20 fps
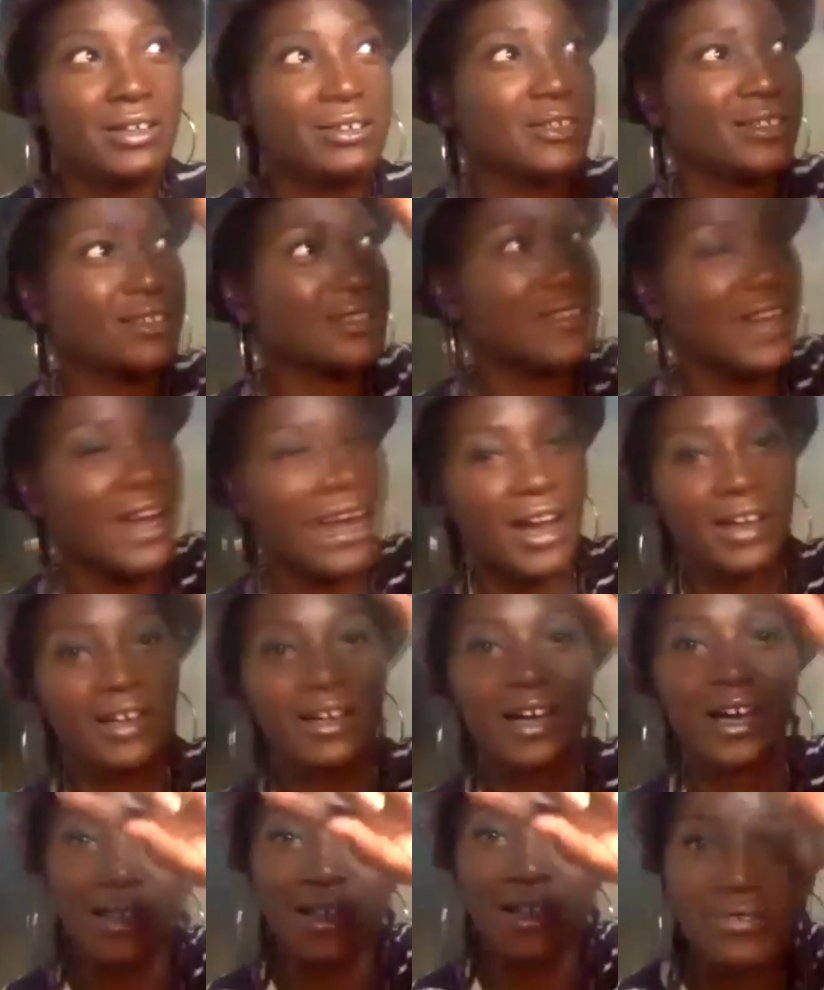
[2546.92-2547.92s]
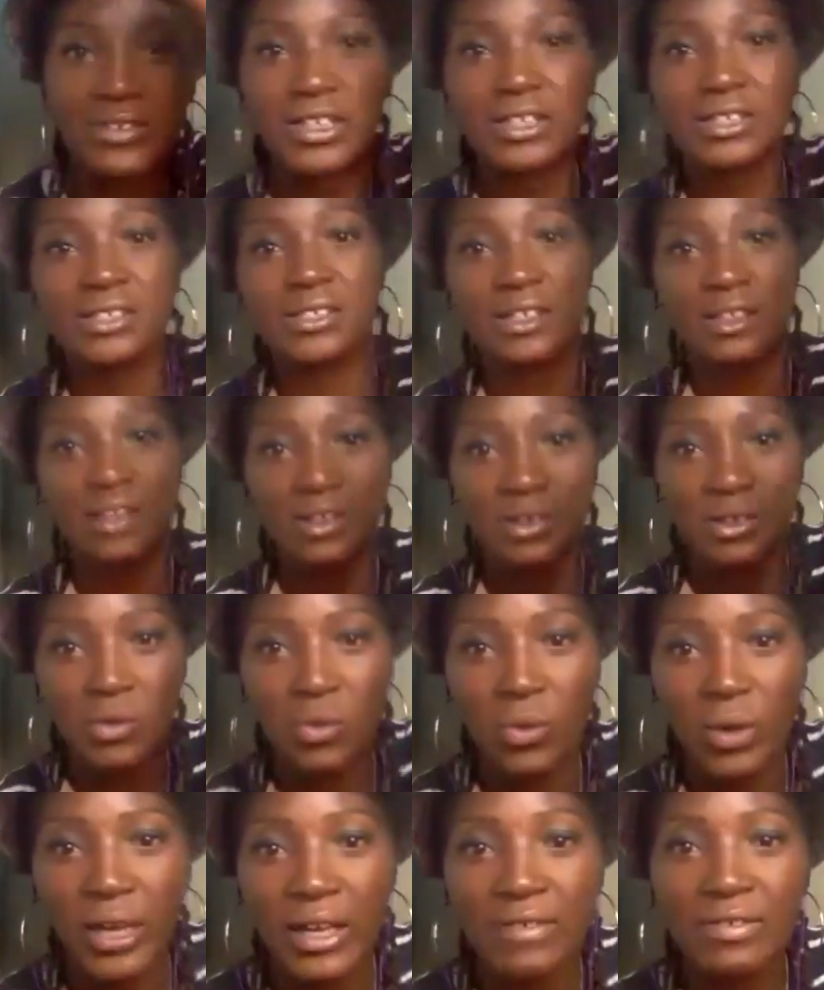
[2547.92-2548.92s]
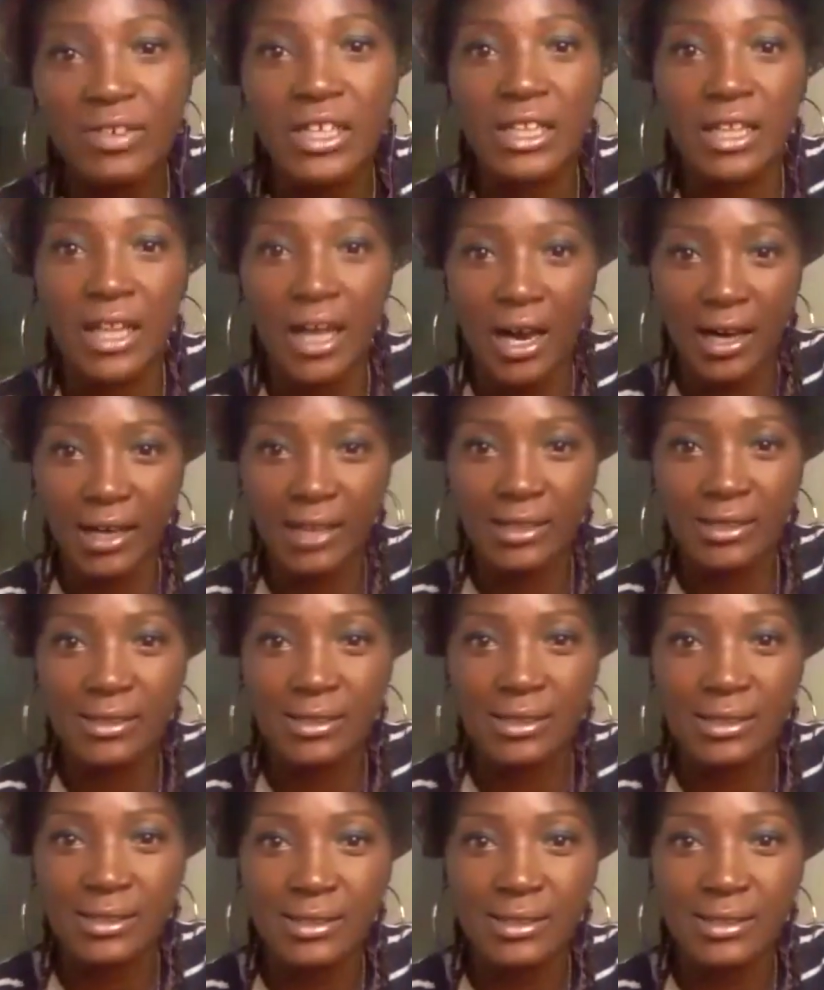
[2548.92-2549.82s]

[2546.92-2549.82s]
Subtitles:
it's got kind of his little wavy lines inside.